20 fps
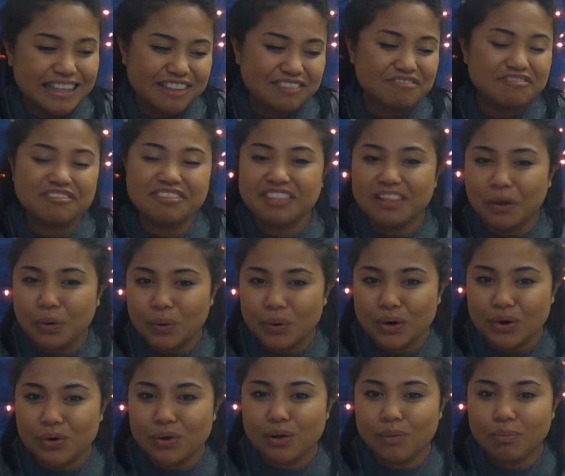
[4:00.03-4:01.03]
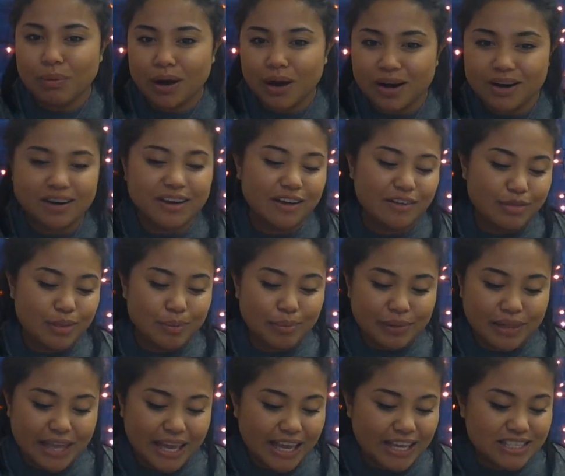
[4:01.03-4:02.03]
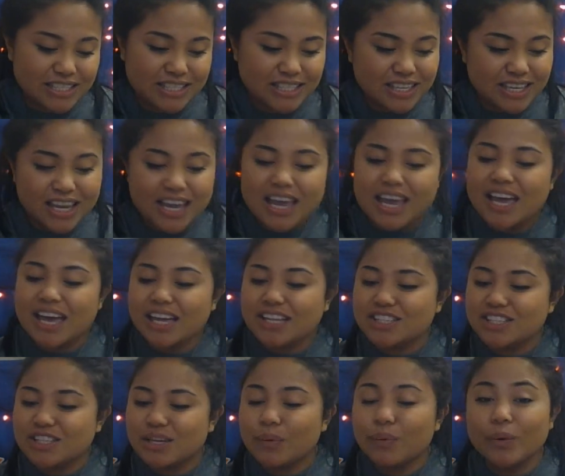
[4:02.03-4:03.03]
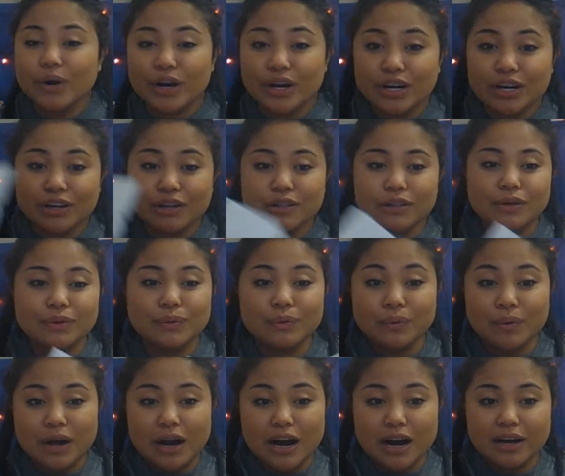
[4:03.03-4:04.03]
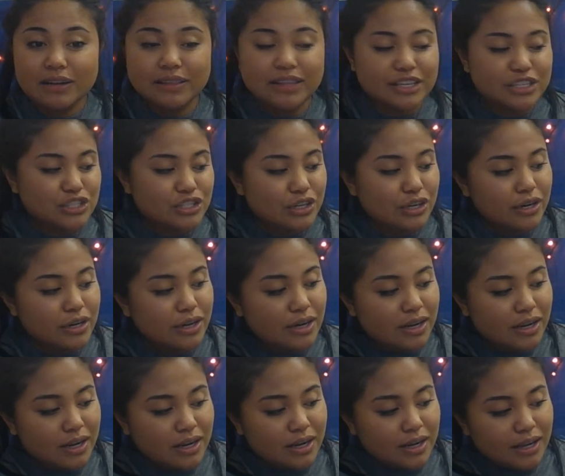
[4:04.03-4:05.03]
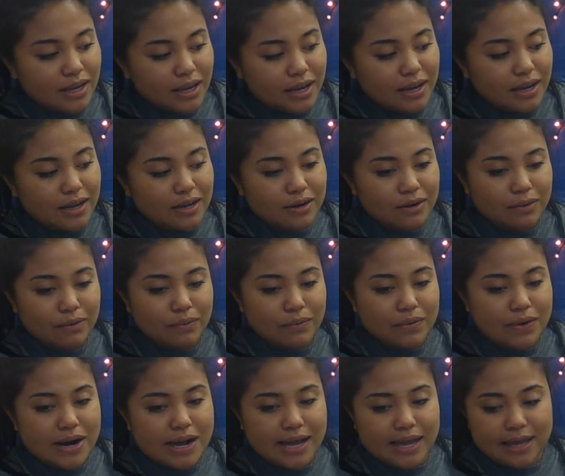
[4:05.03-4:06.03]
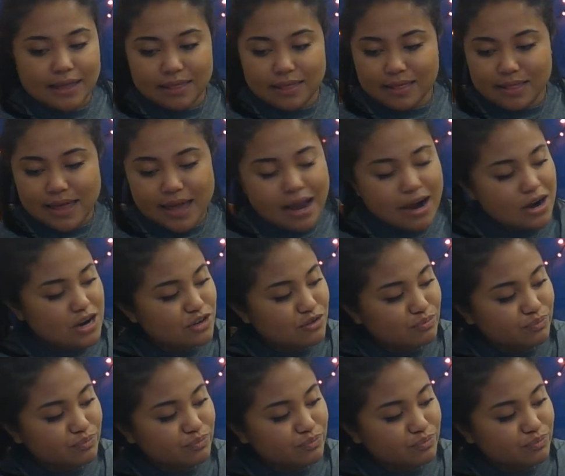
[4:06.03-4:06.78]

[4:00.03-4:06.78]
the floral part of the plant. And so we're going to glue our lizard kind of right there.